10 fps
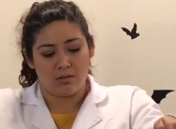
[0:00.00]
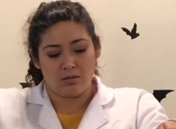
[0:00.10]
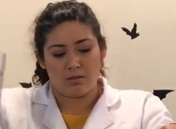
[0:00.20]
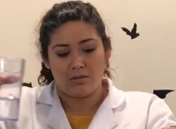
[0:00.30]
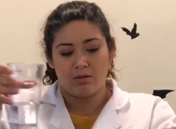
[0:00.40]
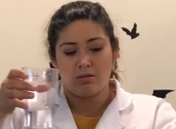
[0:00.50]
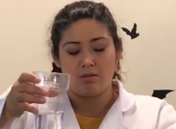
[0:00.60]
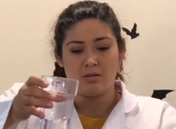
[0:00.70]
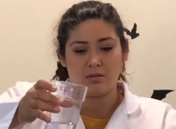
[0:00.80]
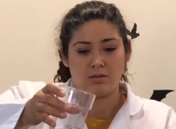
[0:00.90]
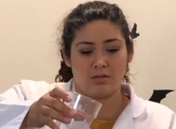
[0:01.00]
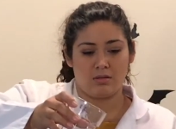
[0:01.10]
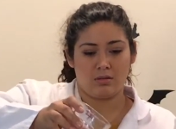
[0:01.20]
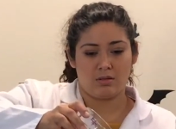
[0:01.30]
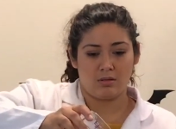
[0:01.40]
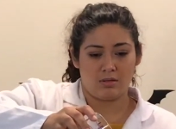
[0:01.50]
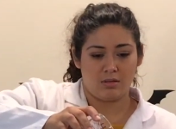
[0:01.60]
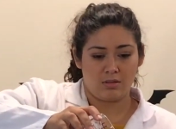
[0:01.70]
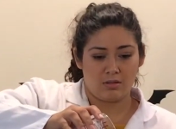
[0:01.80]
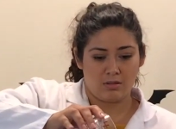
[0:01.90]

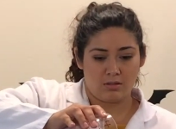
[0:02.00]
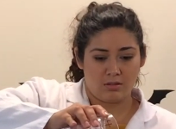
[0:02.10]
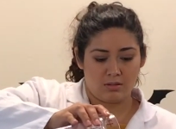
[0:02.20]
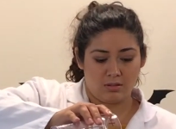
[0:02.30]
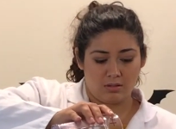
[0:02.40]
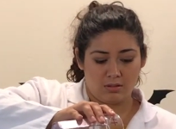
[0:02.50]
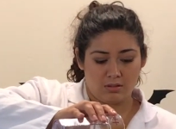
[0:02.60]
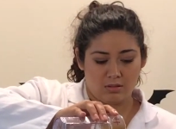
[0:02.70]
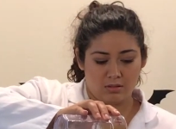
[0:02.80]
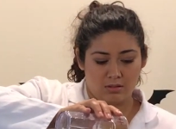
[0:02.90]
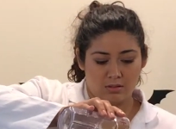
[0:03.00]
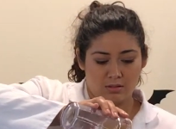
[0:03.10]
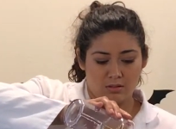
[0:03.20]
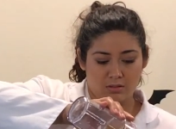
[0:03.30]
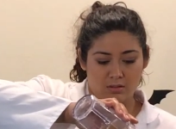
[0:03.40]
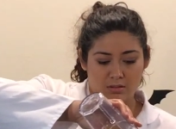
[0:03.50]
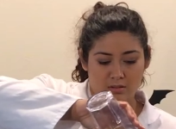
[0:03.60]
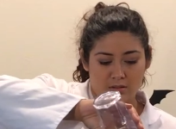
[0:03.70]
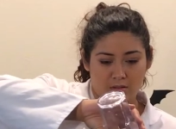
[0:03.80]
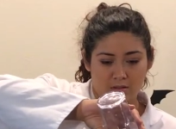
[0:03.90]

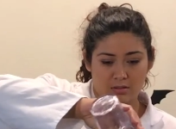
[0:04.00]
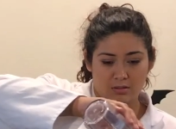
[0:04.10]
(silence)